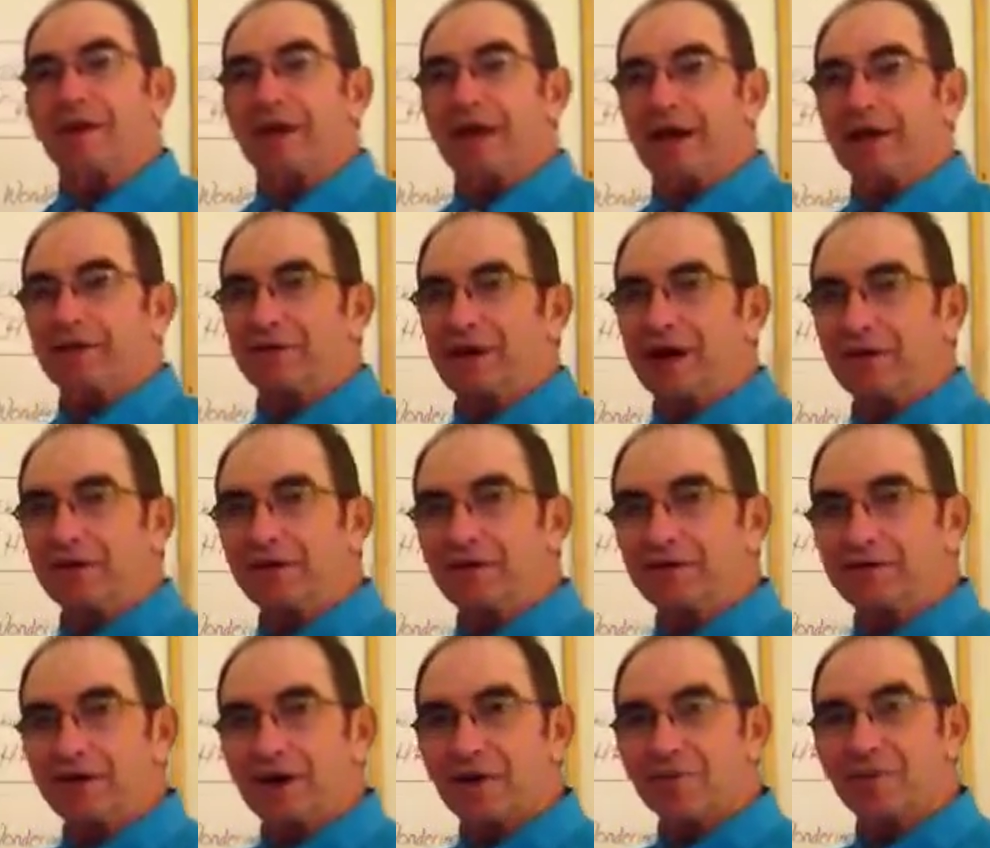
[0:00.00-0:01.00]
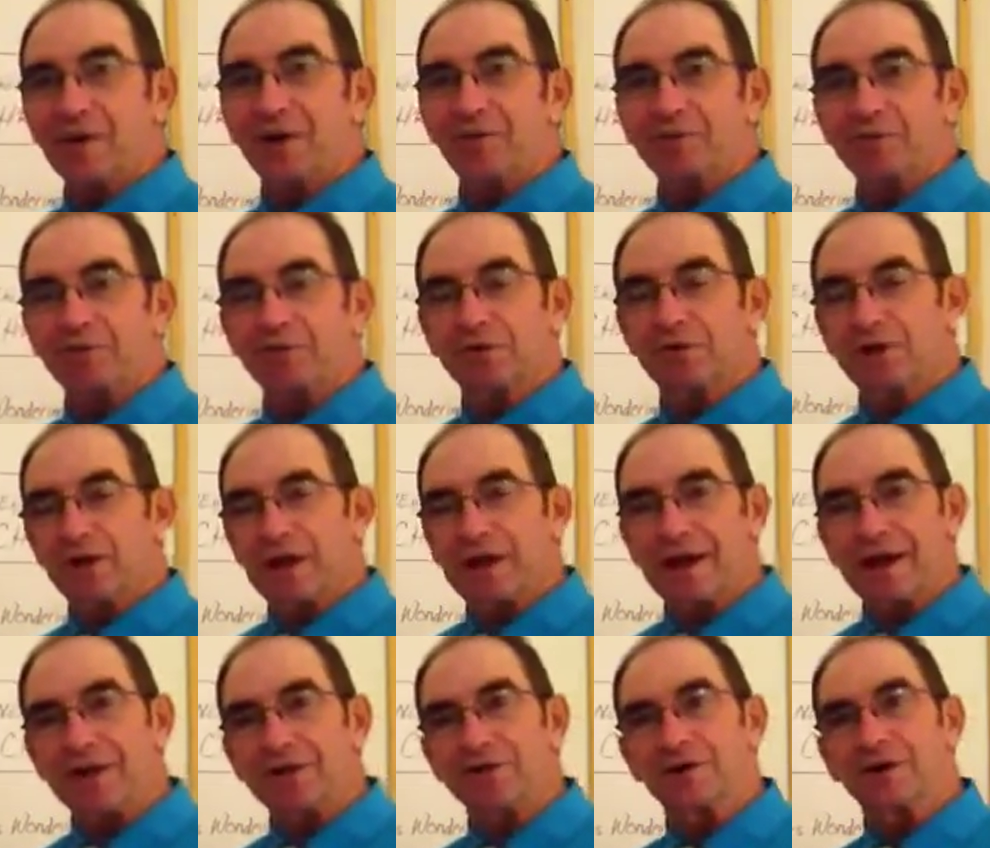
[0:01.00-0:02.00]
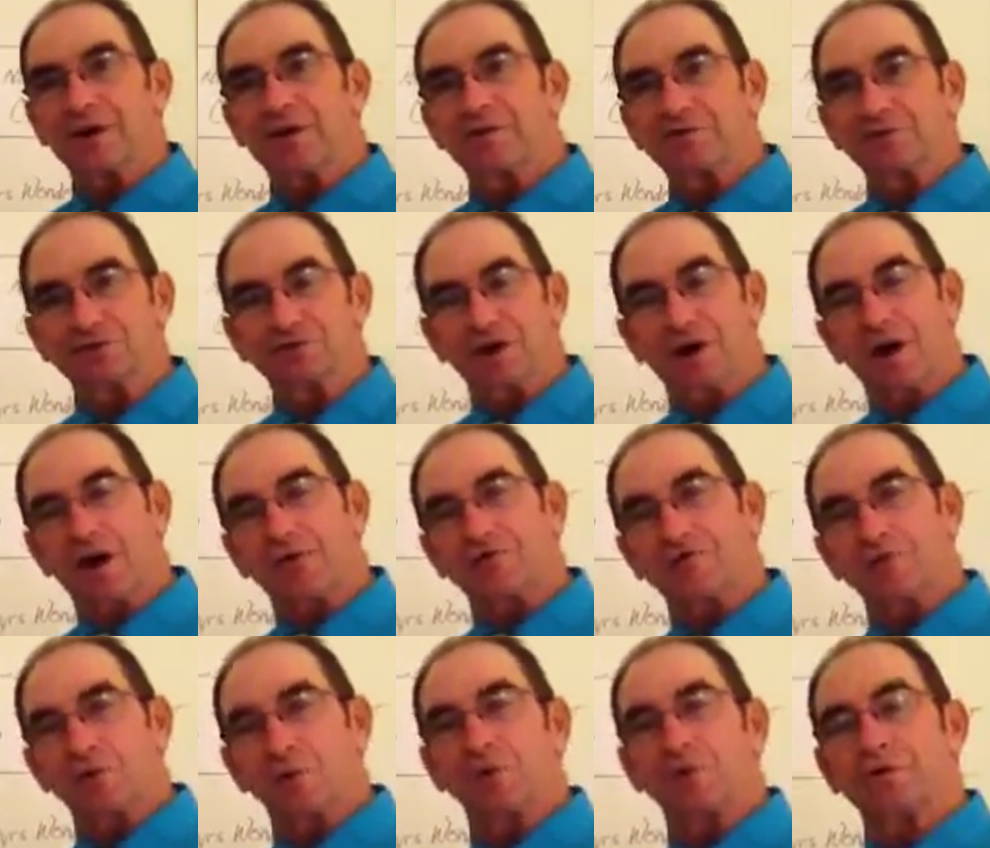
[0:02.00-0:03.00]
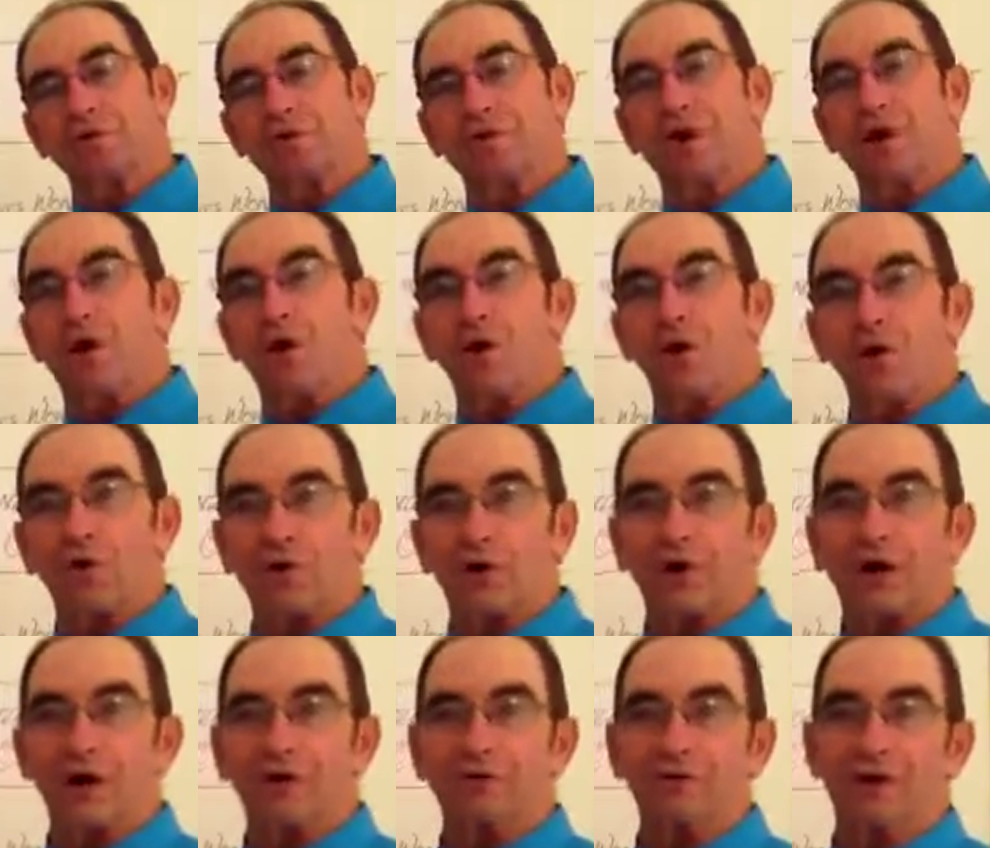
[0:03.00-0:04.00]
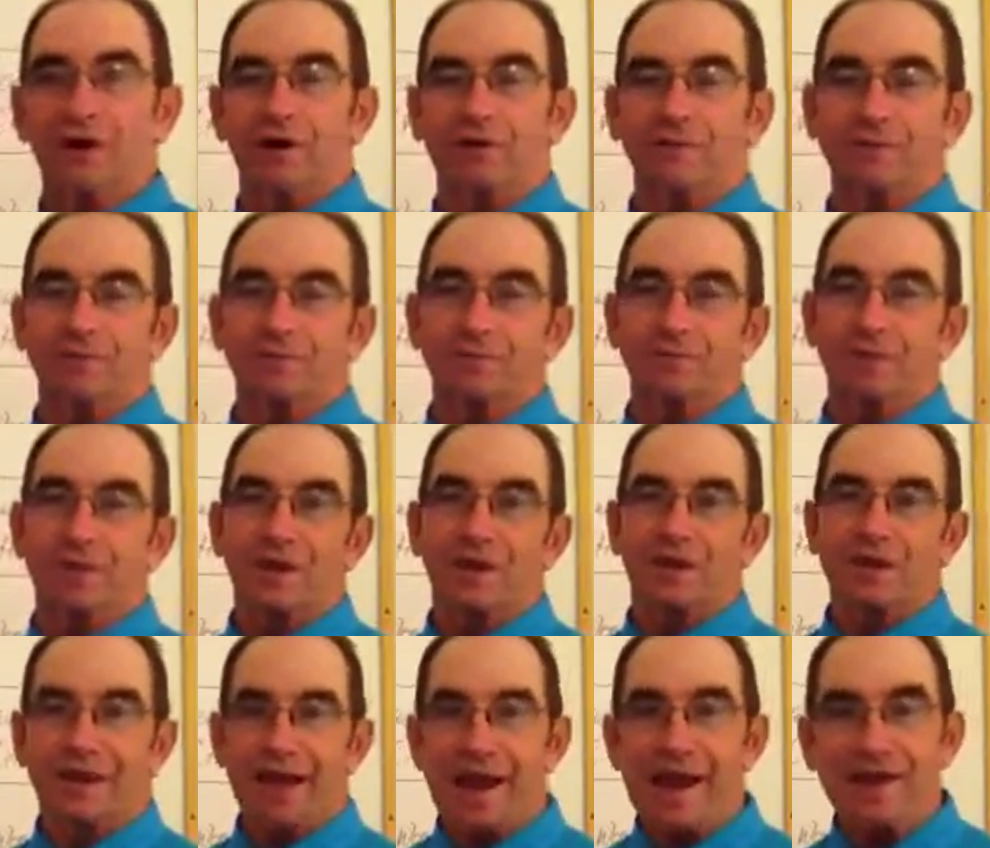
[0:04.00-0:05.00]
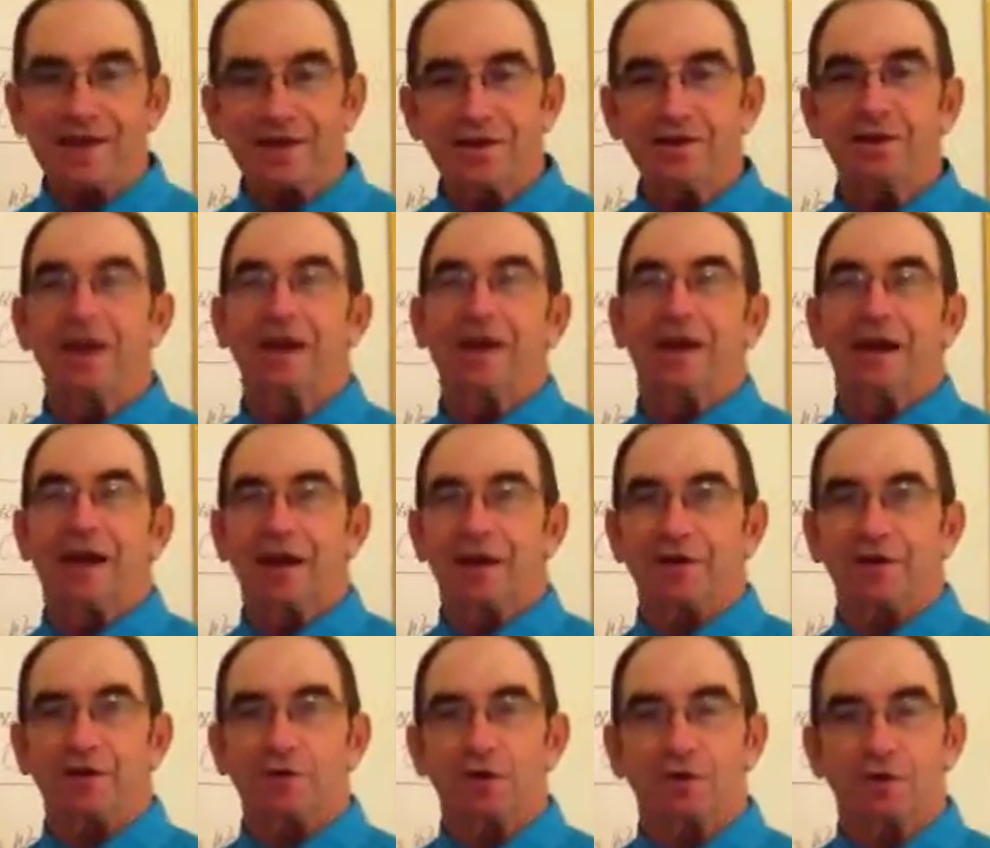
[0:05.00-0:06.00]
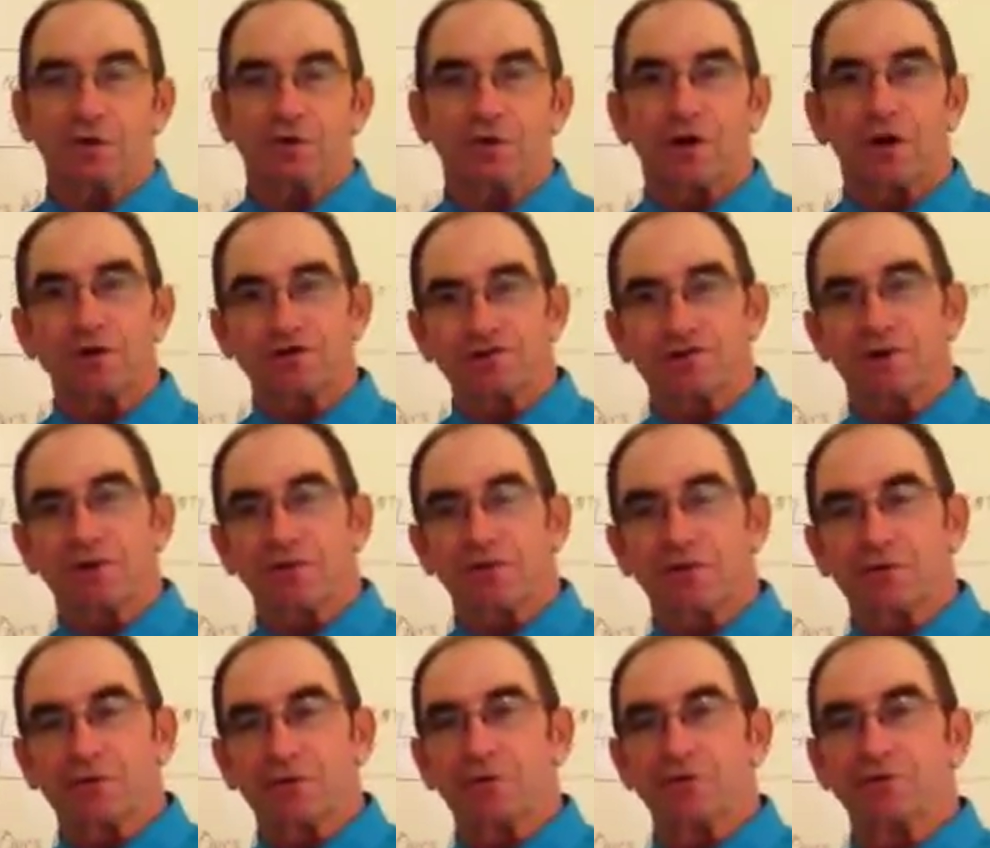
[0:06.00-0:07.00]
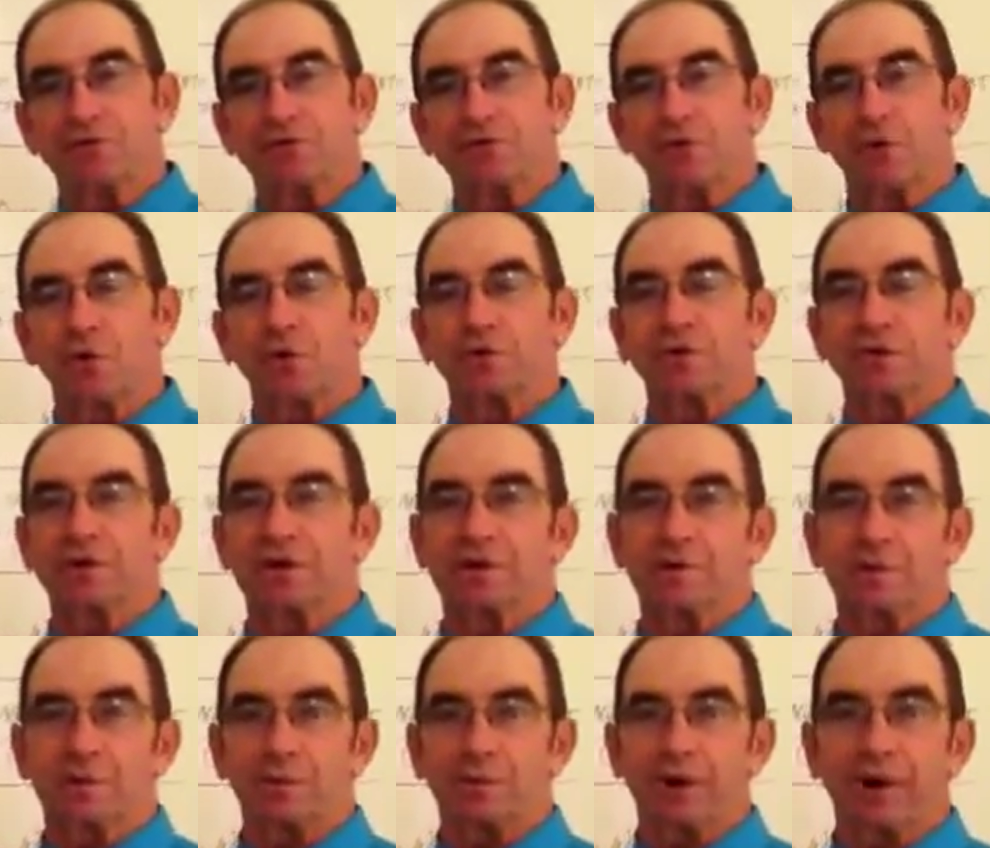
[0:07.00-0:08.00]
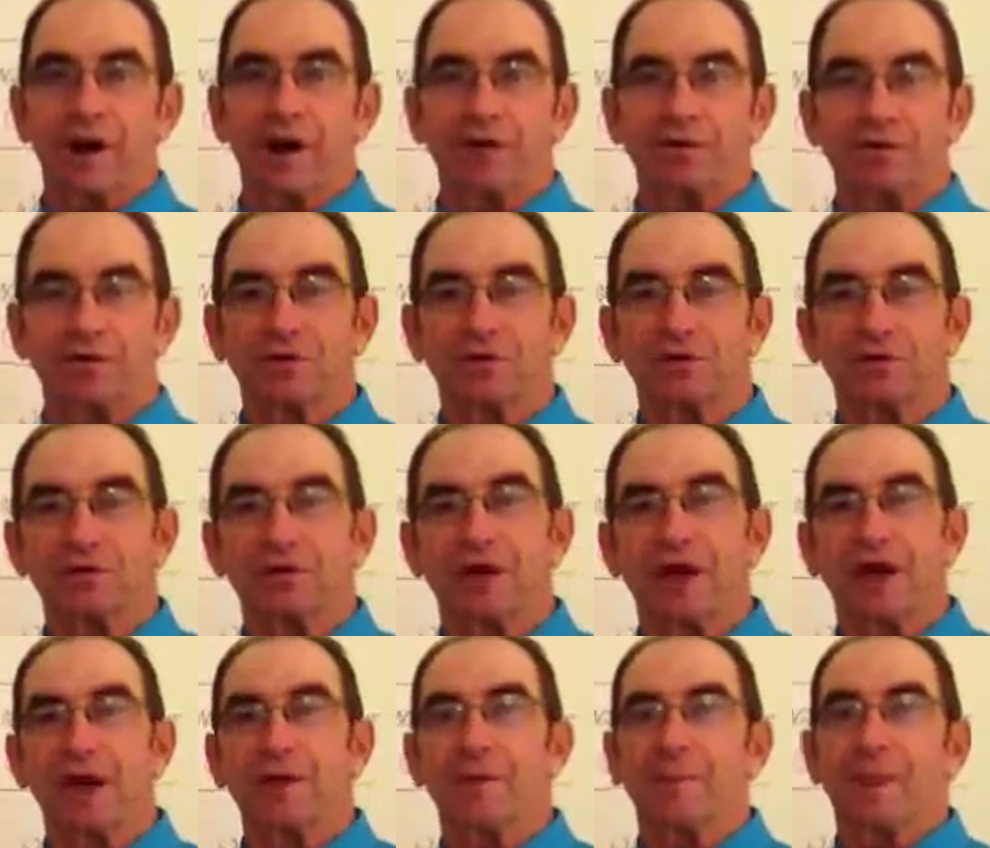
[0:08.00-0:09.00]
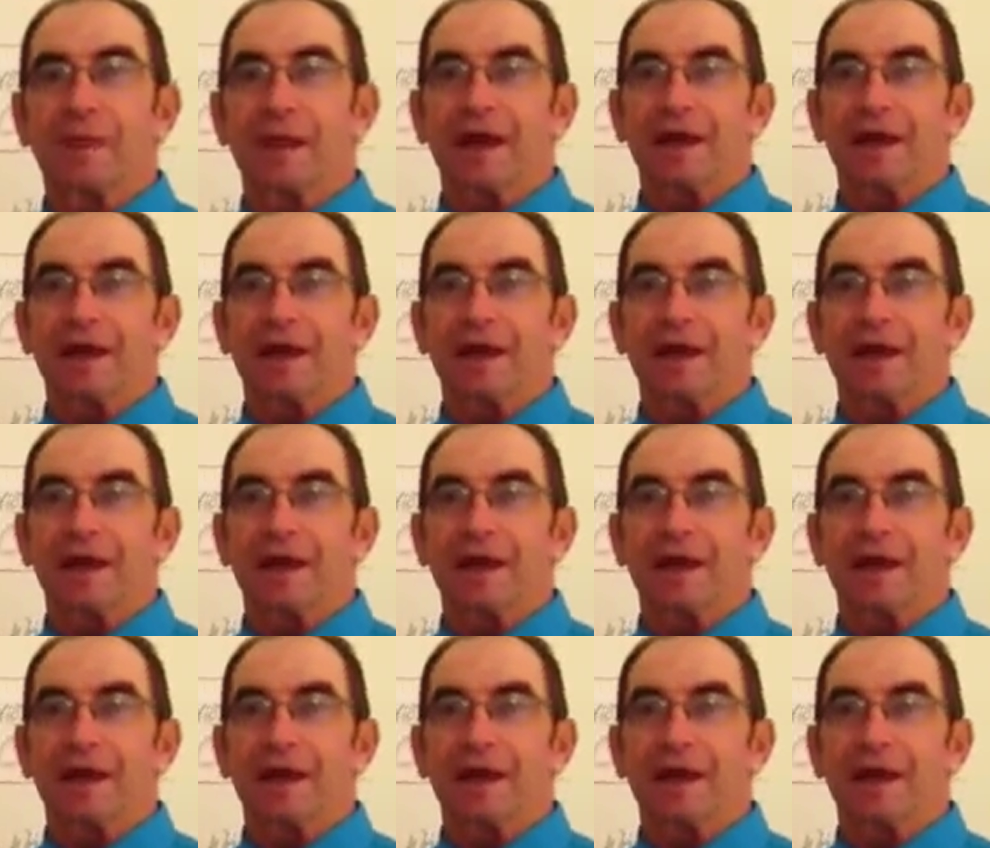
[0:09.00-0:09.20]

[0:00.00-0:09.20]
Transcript: and now they've come up to the land of Jordan, or of Canaan, and they're going to cross over the river Jordan, and they're preparing to do that.